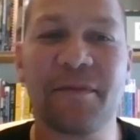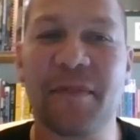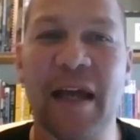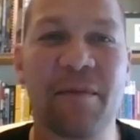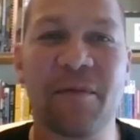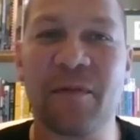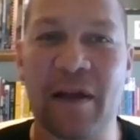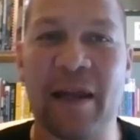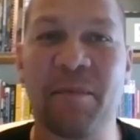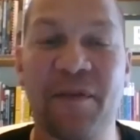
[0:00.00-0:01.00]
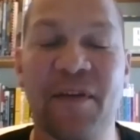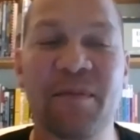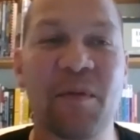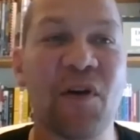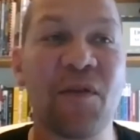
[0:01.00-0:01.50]
And in my
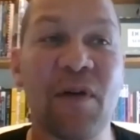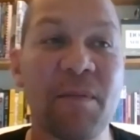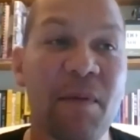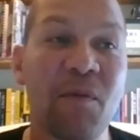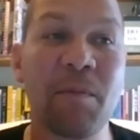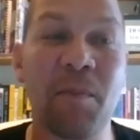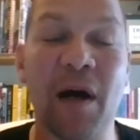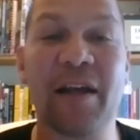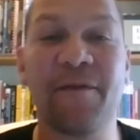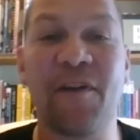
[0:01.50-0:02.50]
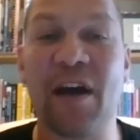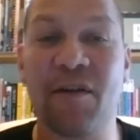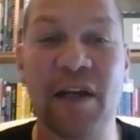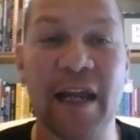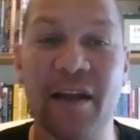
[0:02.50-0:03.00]
Facebook profile, and people would buy via a
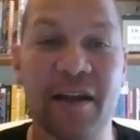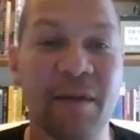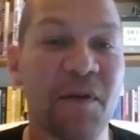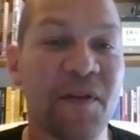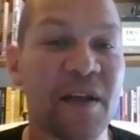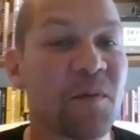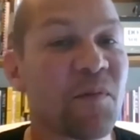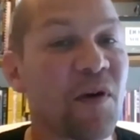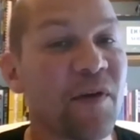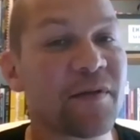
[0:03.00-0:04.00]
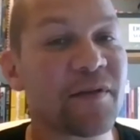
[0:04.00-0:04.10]
link in my Facebook profile.